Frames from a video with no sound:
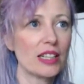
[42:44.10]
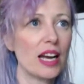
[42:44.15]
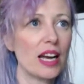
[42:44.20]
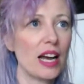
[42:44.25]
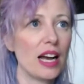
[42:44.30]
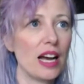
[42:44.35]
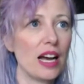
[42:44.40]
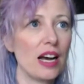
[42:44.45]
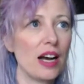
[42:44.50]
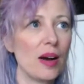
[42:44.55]

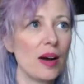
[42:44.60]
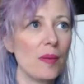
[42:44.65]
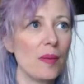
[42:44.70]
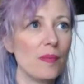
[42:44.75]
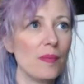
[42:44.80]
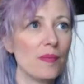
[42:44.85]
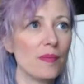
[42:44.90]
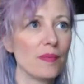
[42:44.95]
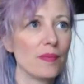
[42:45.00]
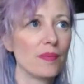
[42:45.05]

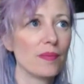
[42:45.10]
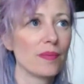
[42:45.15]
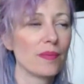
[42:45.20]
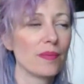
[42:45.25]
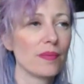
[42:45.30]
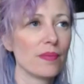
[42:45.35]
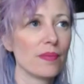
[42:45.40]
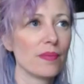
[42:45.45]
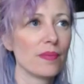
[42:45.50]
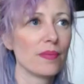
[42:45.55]

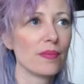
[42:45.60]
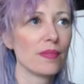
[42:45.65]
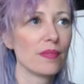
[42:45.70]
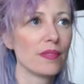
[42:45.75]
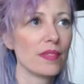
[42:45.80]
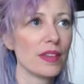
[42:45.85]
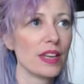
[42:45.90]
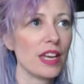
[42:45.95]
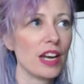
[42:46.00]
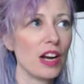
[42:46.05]

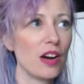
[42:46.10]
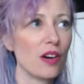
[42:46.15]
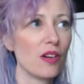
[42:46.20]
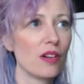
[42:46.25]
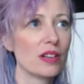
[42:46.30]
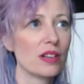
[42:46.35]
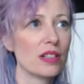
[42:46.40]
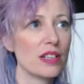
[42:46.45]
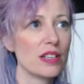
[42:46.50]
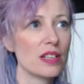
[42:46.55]
You know,
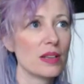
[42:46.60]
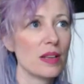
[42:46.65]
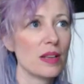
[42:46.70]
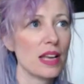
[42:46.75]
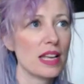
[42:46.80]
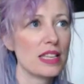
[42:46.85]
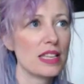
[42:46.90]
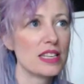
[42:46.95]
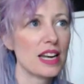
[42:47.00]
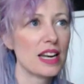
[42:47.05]

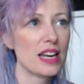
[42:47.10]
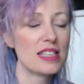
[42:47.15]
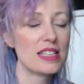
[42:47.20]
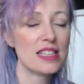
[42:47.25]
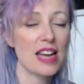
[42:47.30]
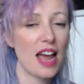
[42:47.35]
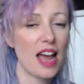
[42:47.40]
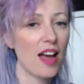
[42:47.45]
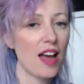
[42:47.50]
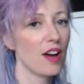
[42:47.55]
it's nice to
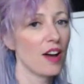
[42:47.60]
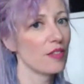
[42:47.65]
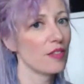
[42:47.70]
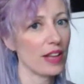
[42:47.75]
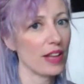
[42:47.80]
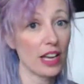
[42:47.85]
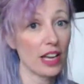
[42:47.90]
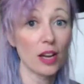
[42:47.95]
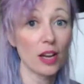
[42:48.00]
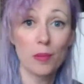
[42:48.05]
have
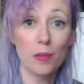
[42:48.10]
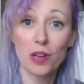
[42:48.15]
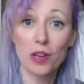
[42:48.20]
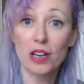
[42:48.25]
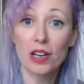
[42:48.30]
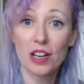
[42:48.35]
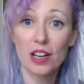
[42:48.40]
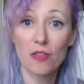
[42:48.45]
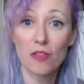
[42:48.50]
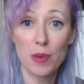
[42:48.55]
like a
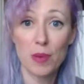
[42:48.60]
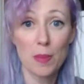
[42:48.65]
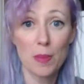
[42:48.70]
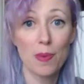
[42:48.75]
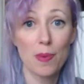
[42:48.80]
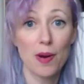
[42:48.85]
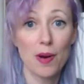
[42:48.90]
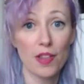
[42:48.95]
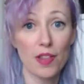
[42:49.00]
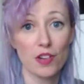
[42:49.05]
community of
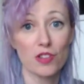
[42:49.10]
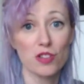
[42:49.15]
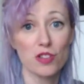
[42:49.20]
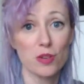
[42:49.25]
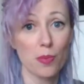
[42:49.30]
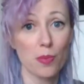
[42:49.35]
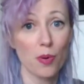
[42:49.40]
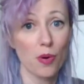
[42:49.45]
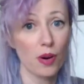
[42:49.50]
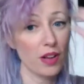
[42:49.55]
people that are
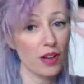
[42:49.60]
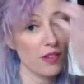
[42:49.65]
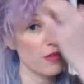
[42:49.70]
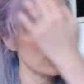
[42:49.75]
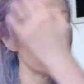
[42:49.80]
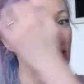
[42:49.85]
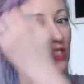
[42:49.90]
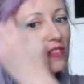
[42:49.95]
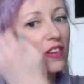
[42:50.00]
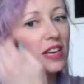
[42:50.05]
supportive, which
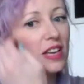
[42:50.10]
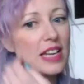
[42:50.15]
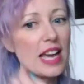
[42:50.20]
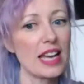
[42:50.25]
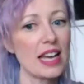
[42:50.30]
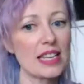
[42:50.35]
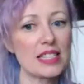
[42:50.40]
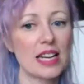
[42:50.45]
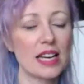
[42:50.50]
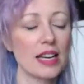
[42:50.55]
is
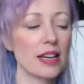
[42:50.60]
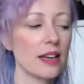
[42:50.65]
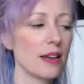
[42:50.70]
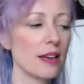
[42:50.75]
fantastic.